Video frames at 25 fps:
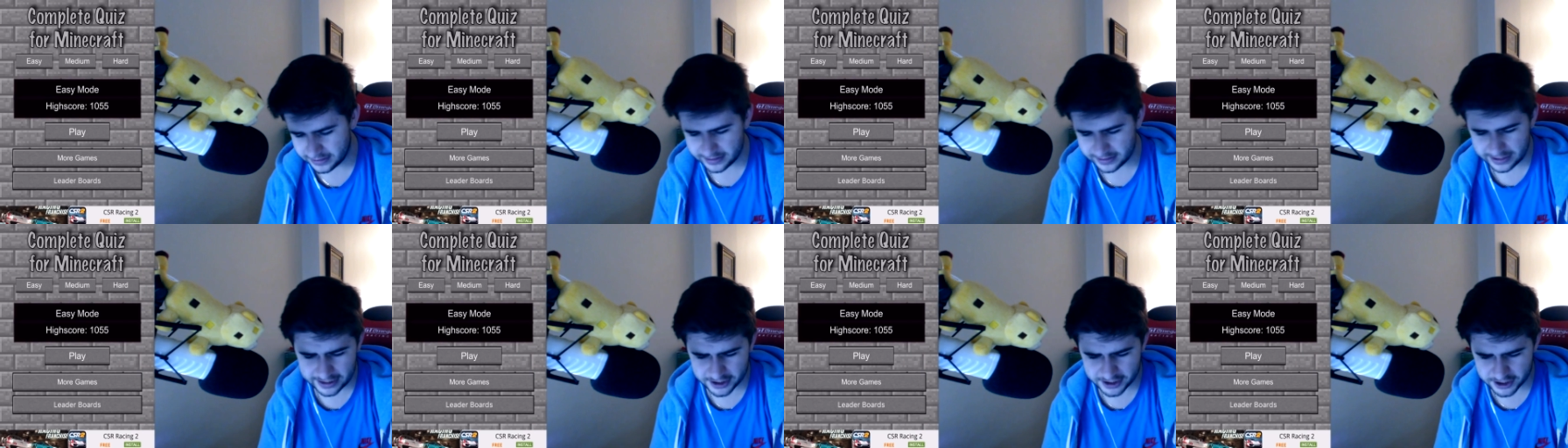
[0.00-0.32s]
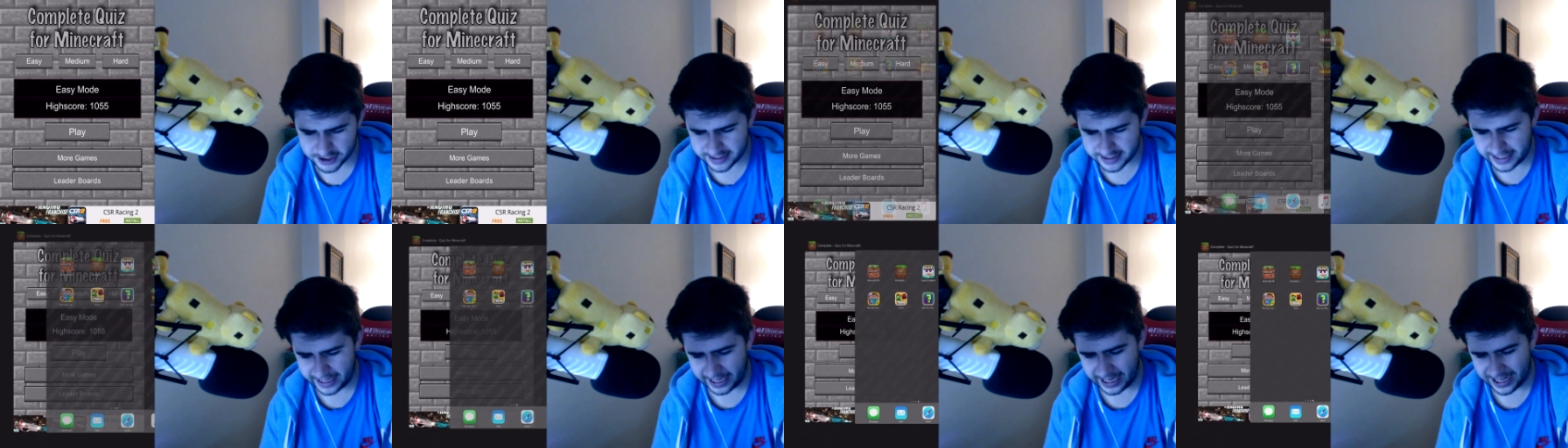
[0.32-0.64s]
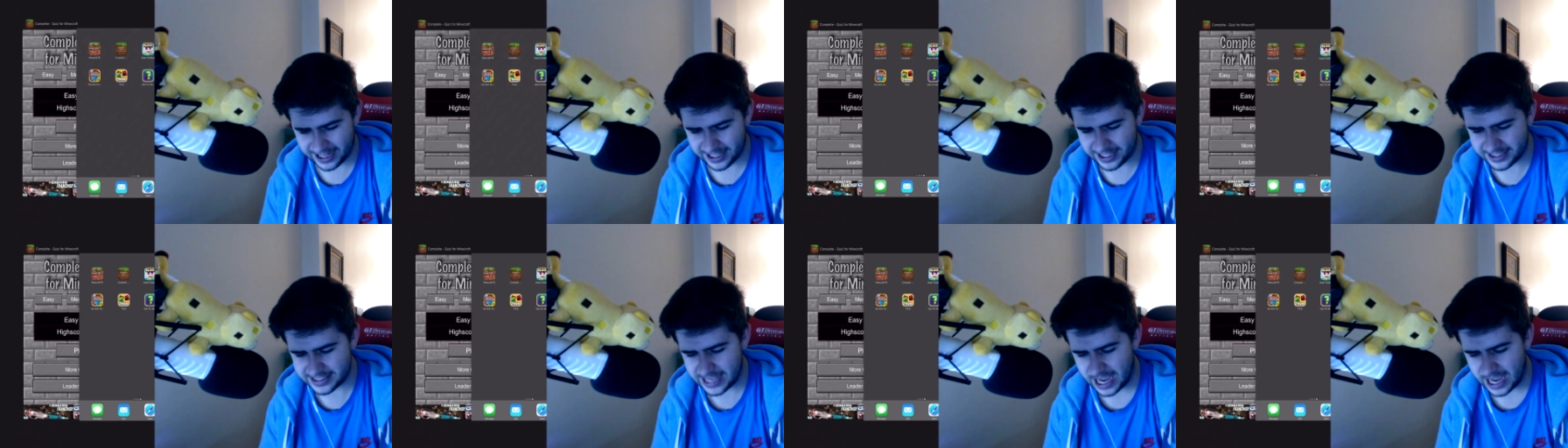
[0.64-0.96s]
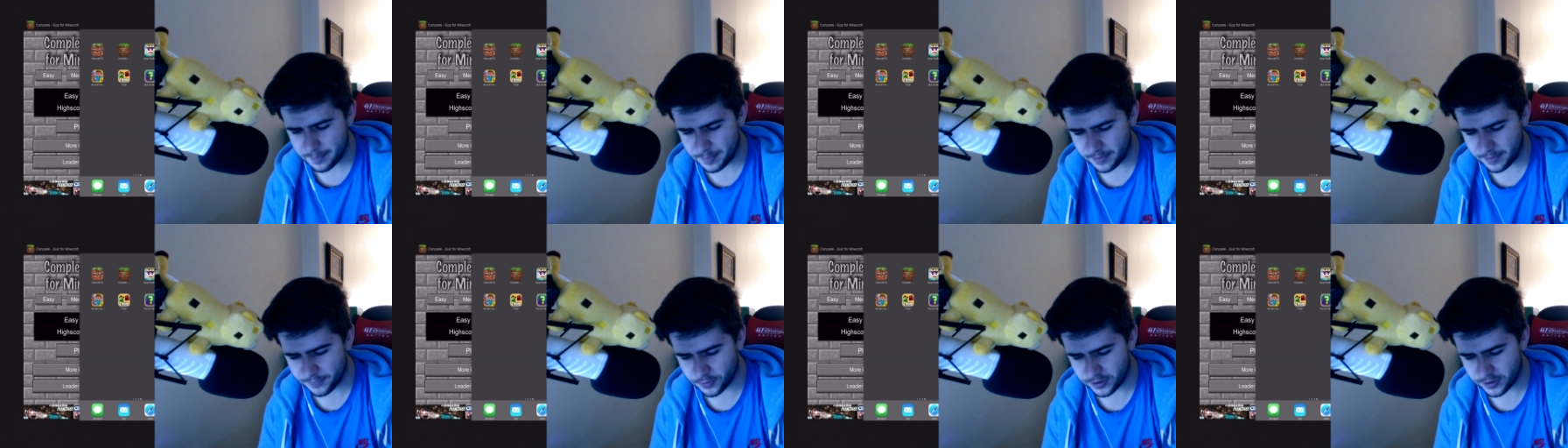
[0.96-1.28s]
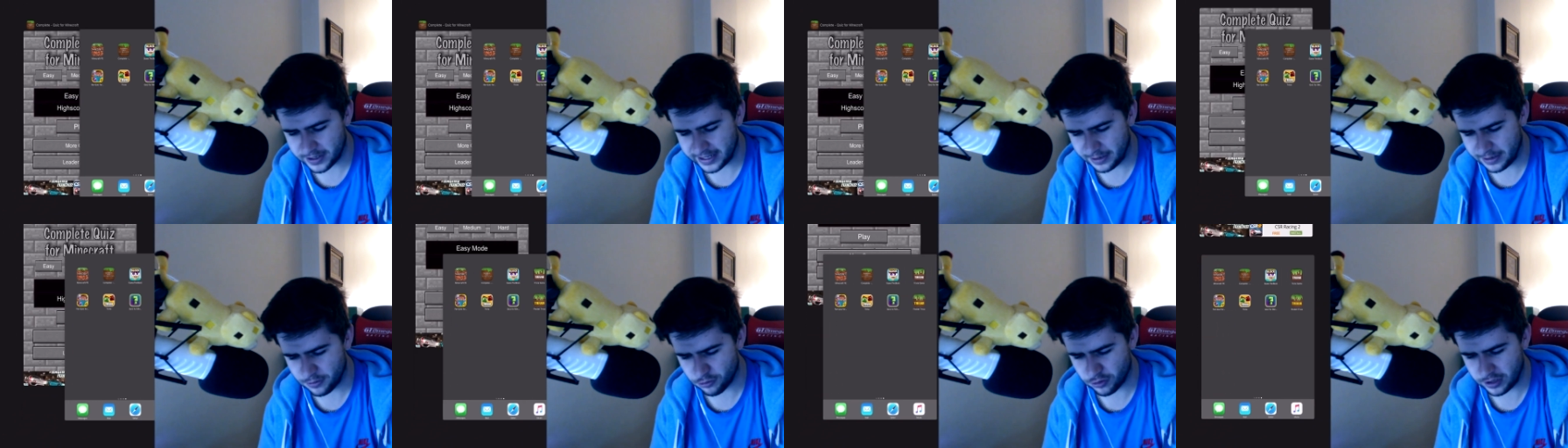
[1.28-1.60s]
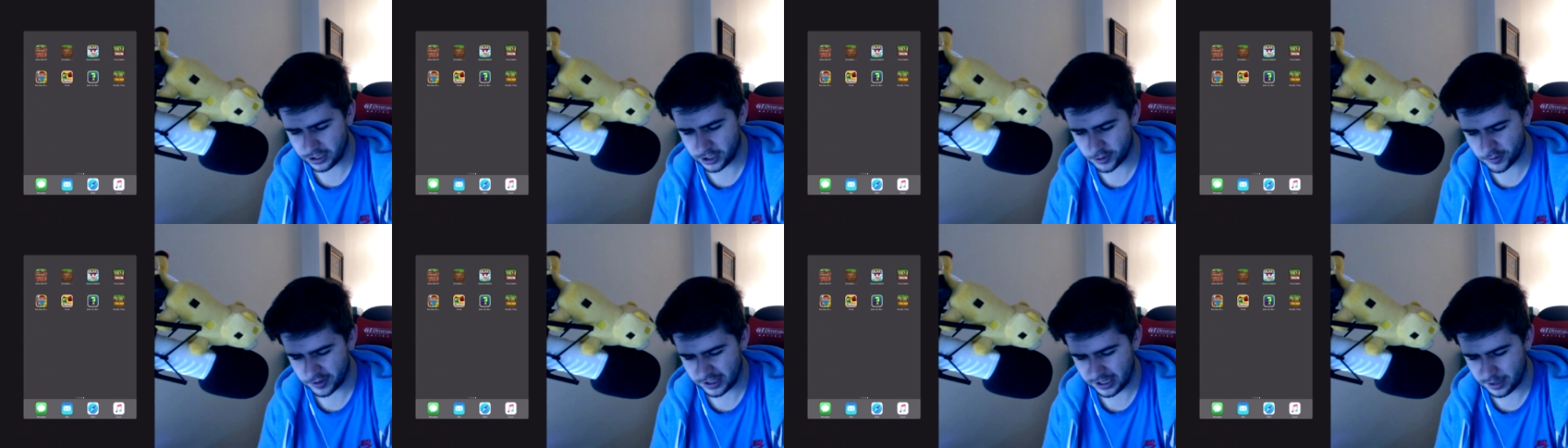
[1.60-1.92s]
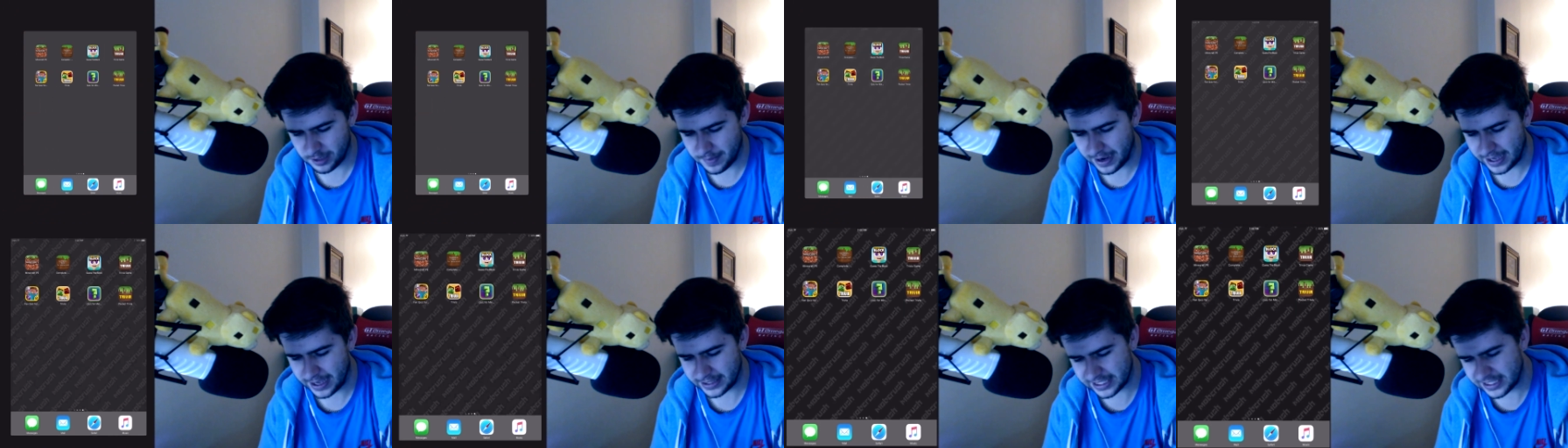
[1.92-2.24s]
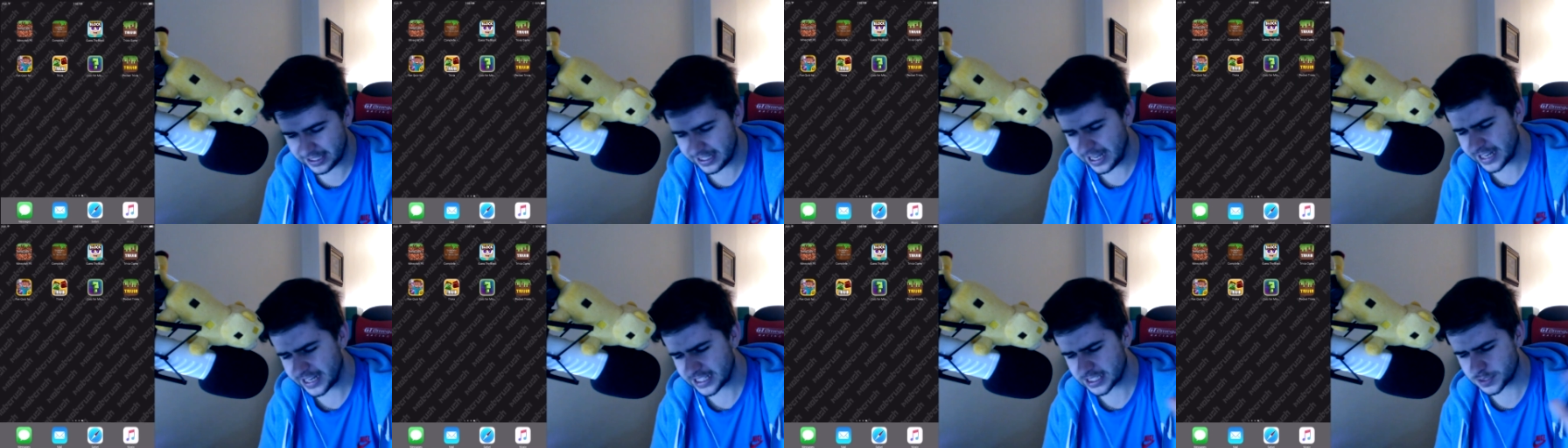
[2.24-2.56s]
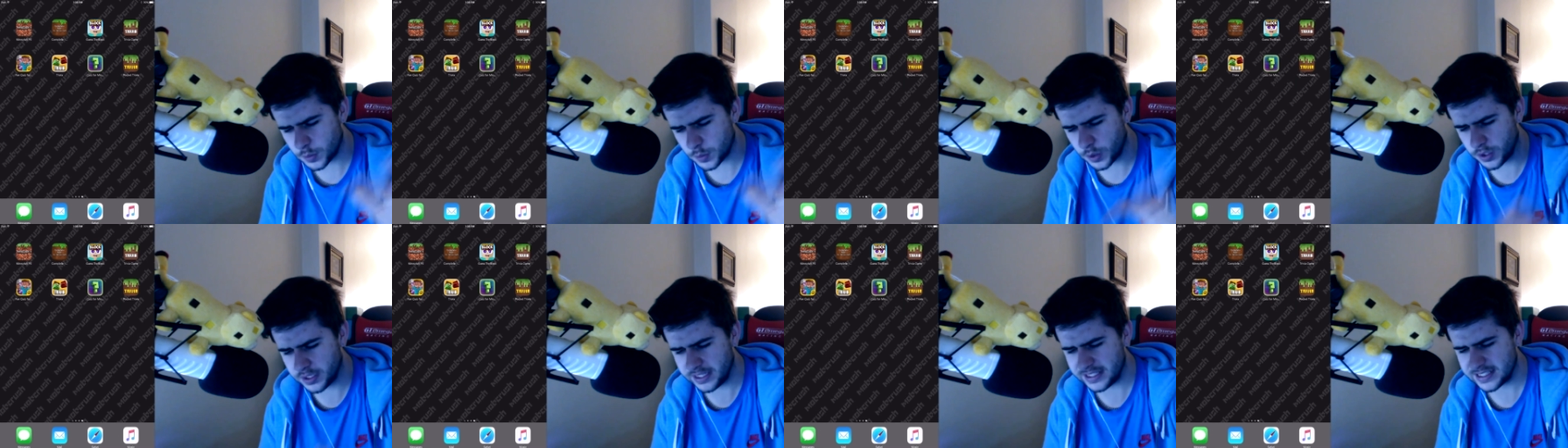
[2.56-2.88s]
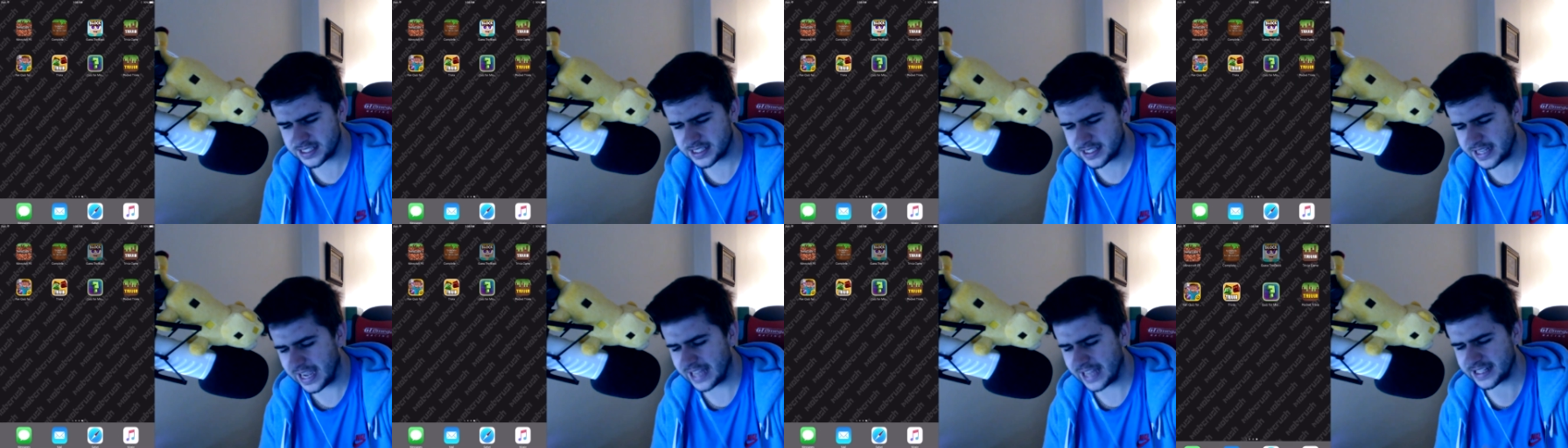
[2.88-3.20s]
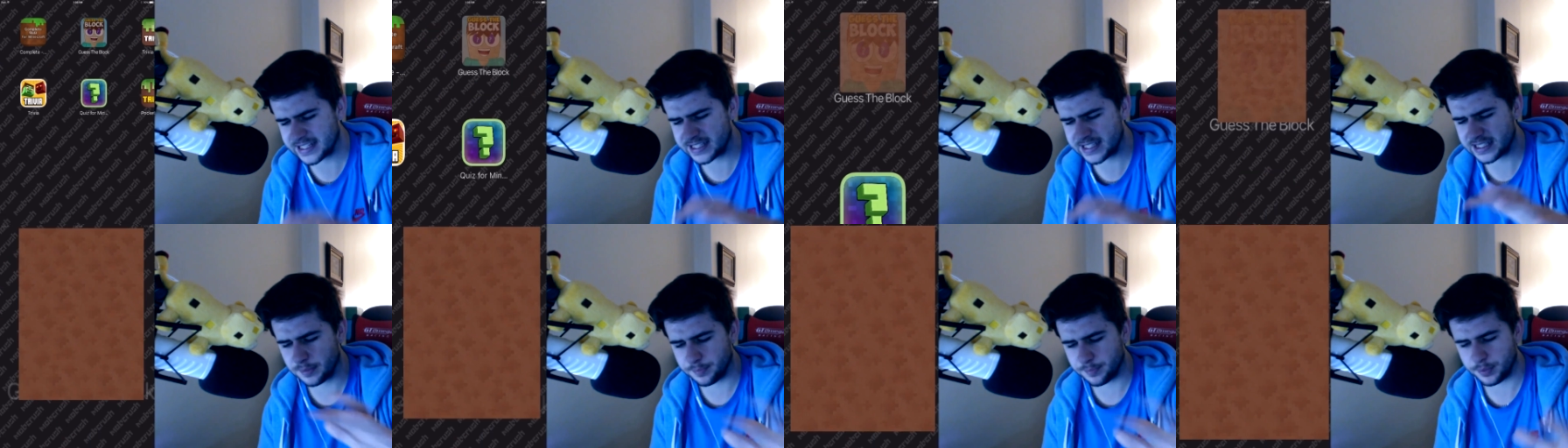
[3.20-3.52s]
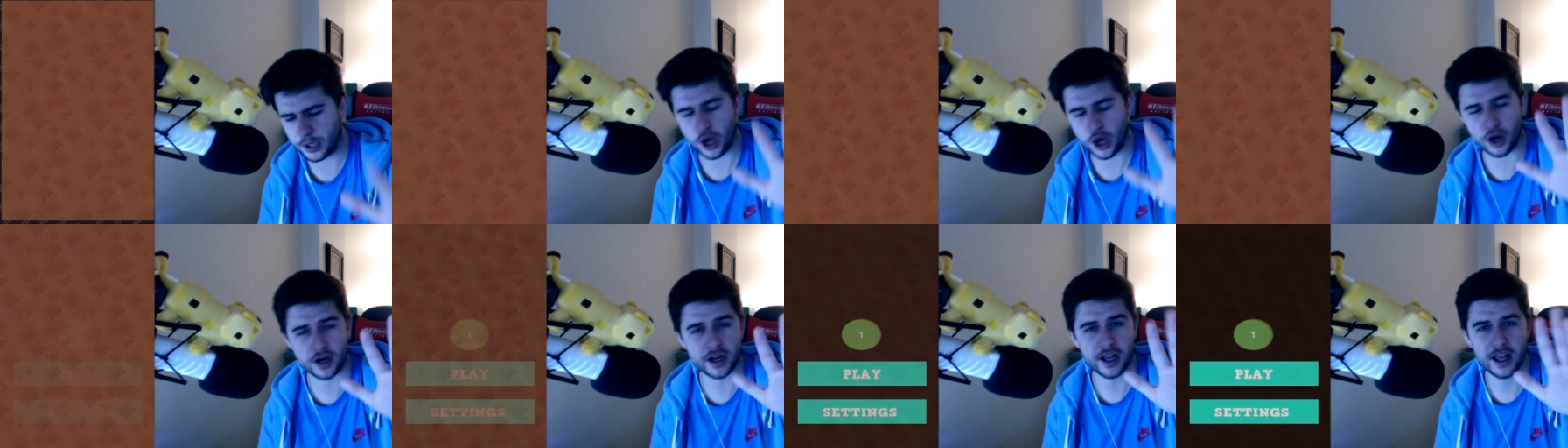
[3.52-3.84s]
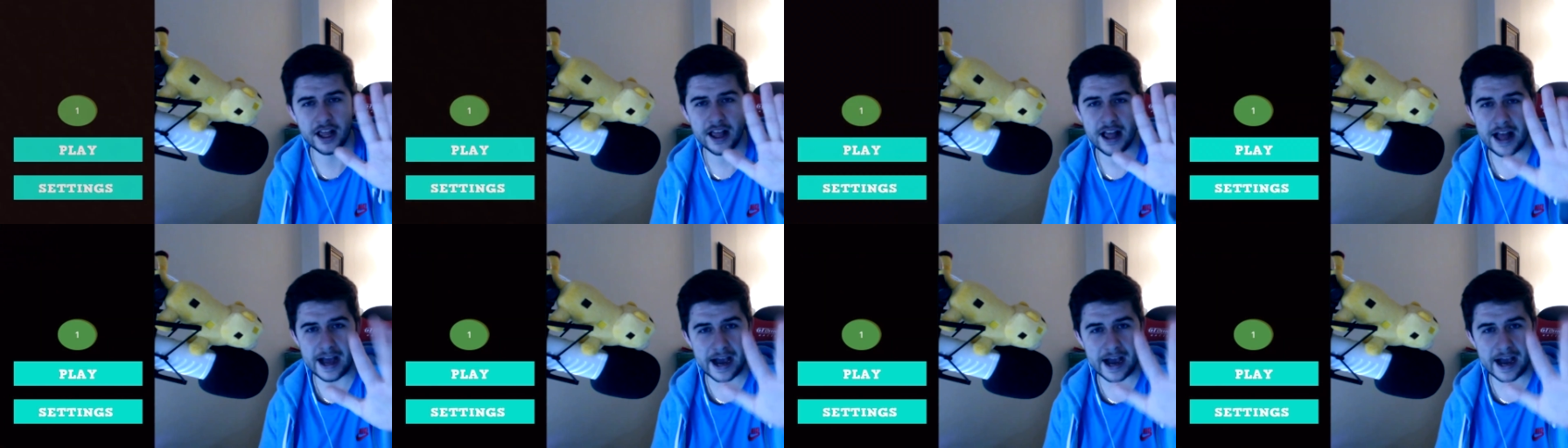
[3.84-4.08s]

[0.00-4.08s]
Let's just get out of this app before I get really, really mad. The next one is Guess the Block.